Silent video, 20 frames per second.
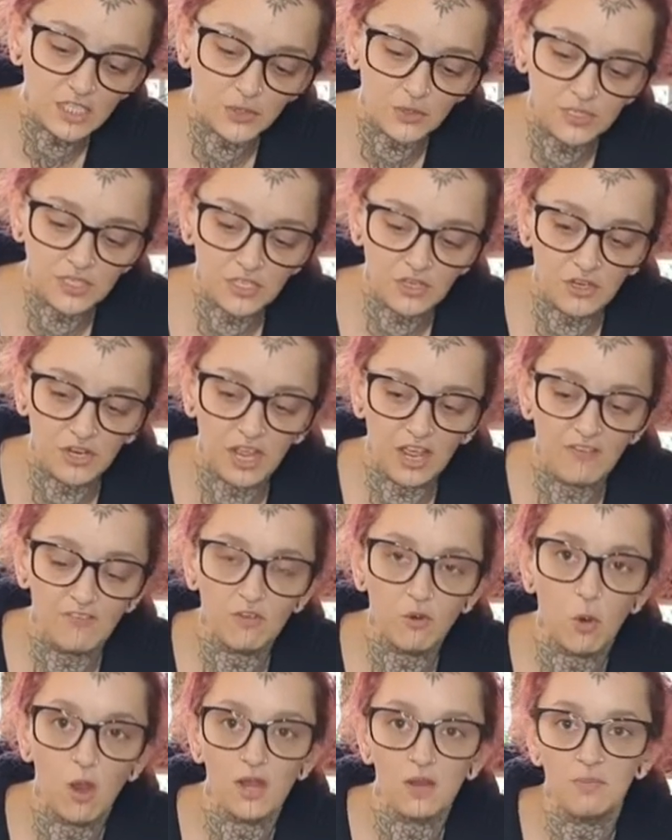So it's going to
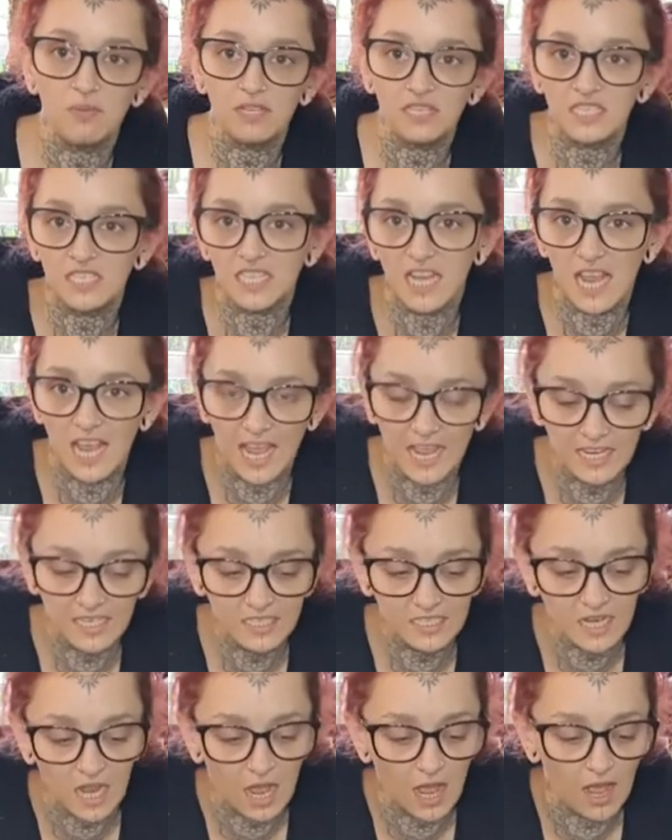have quite a bit of
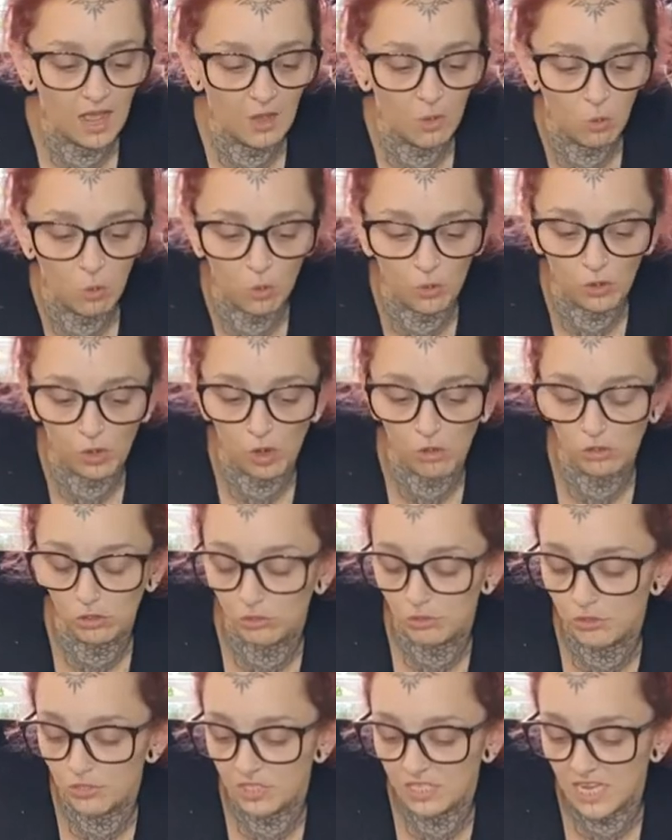sand, uh,
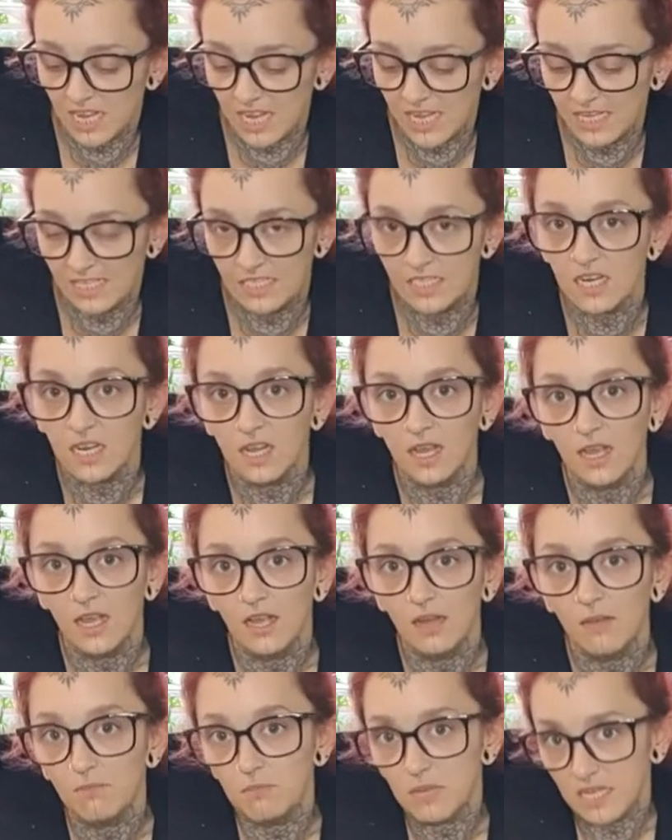horticultural sand
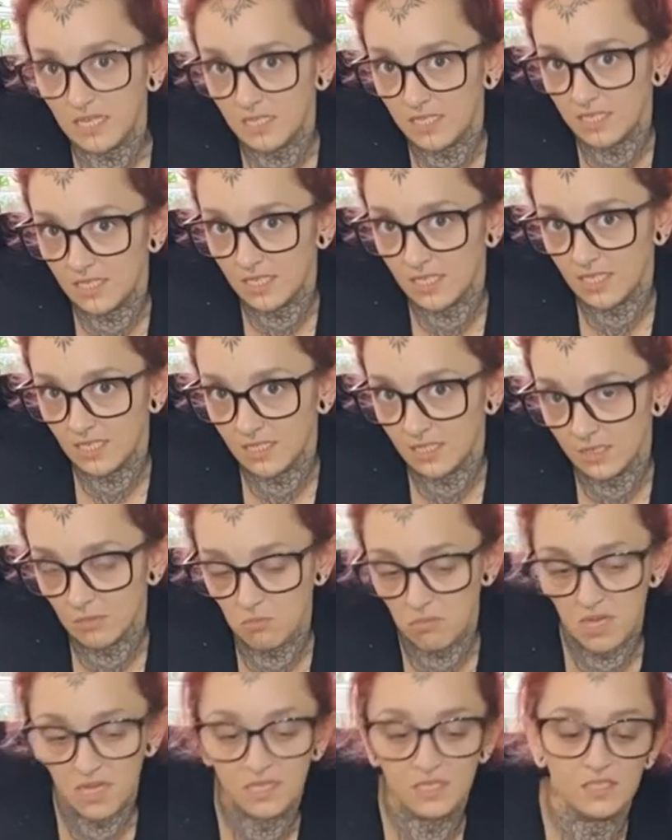mixed into
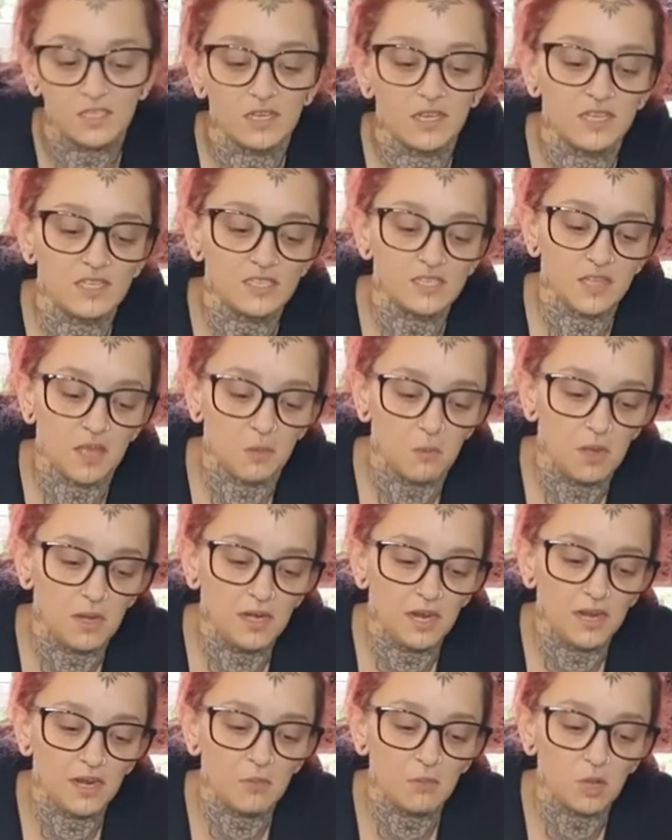the mix into that
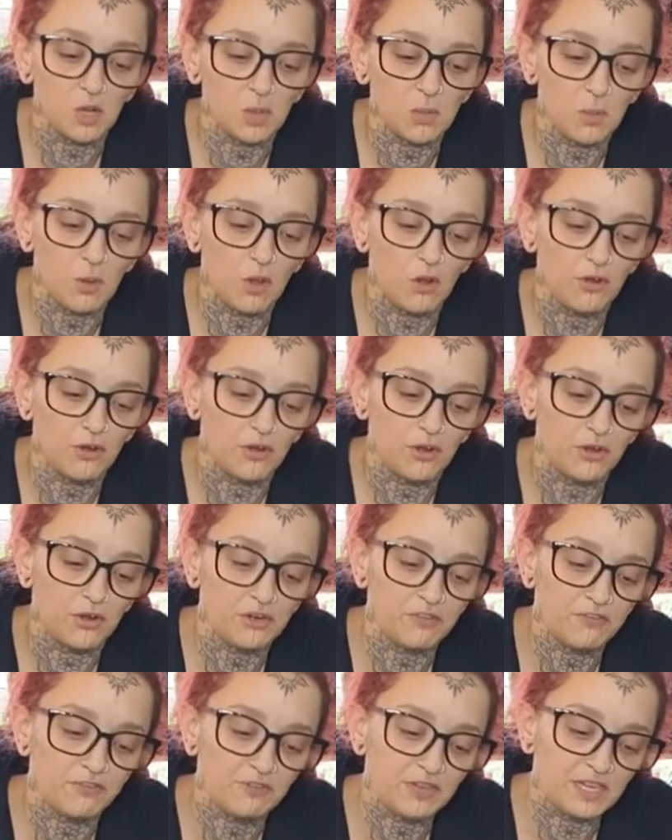one. And I'm going to pot
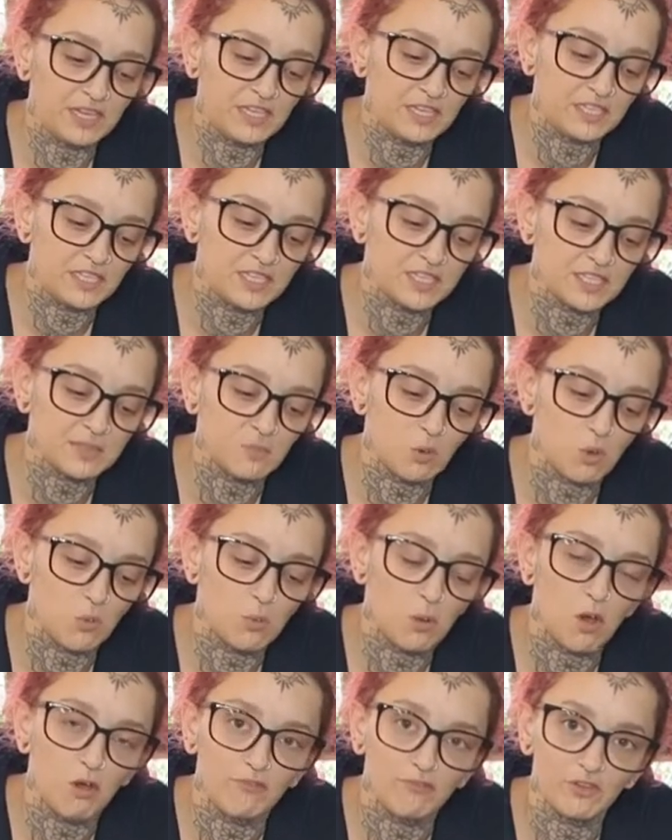her in a fairly
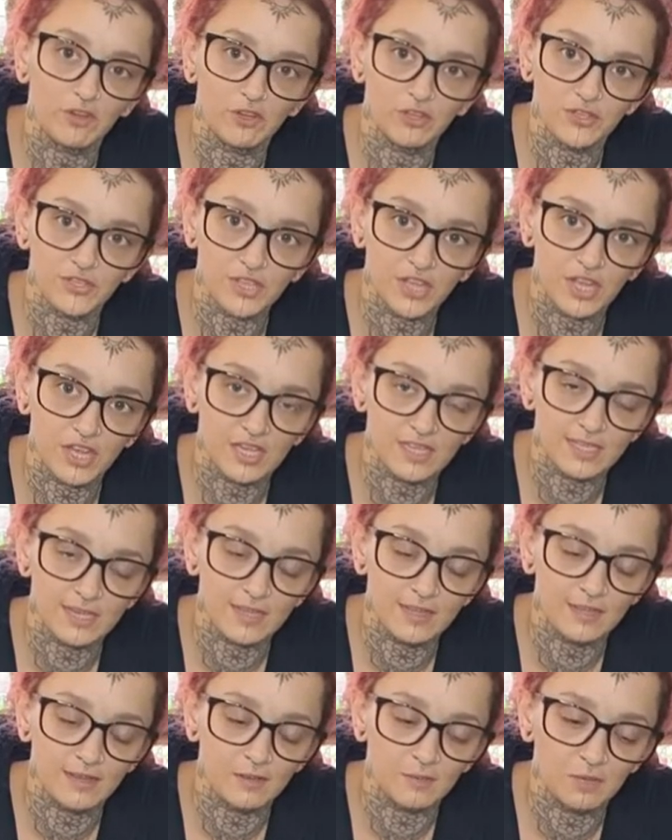small pot for her size.
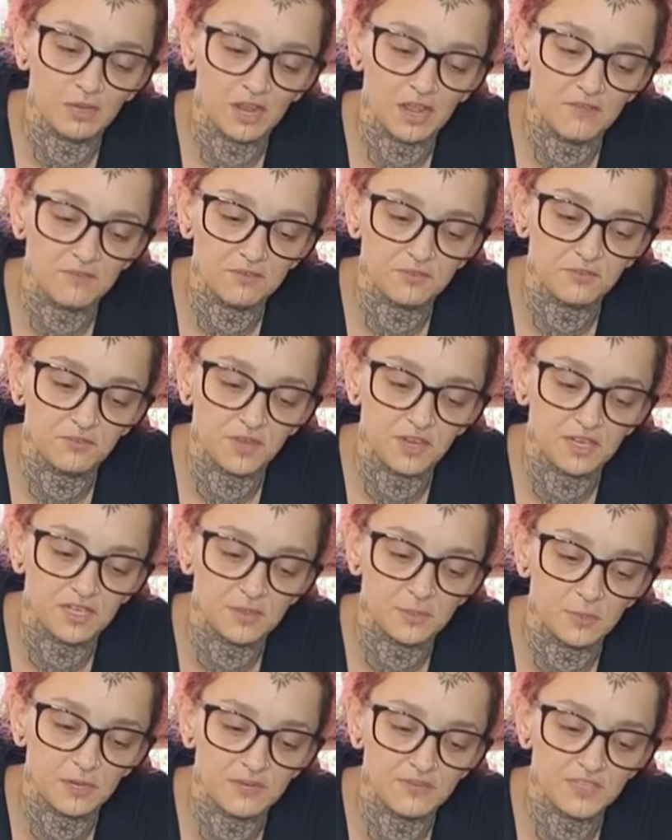And then I'm going to have to
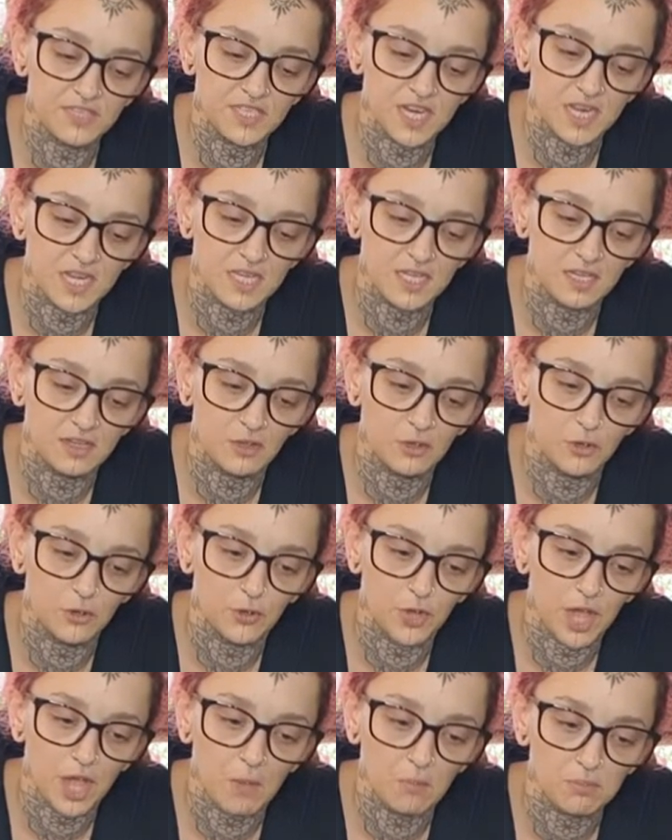find a way of staking
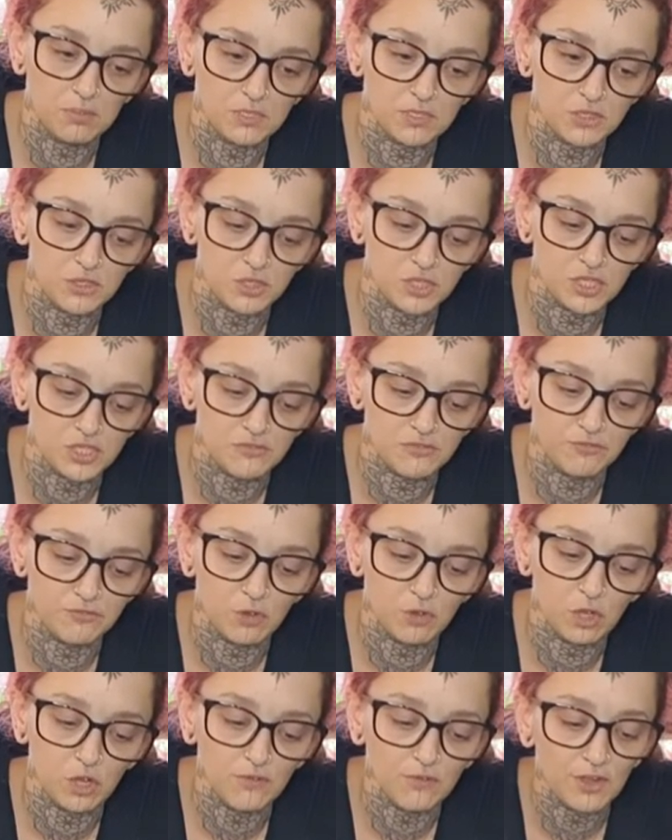her up so she doesn't
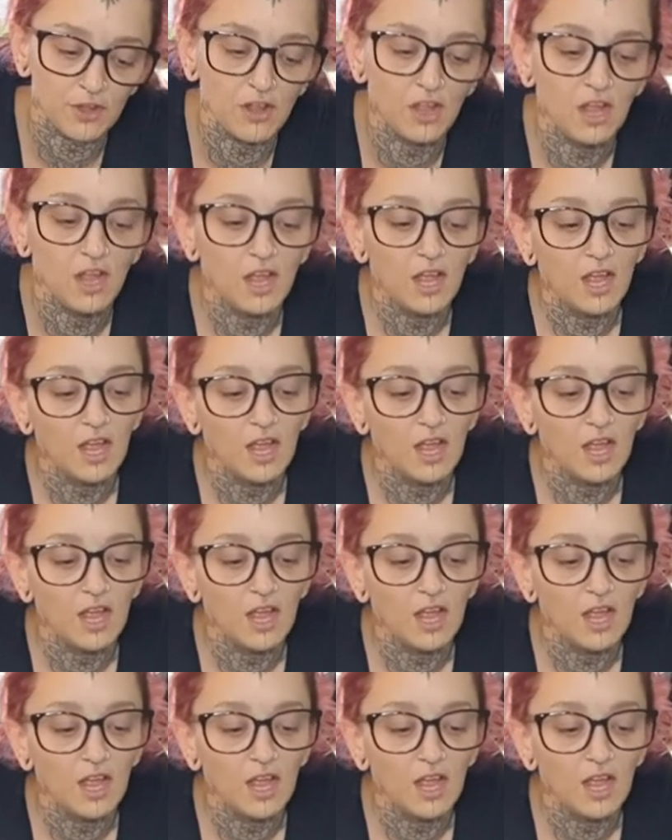fall over.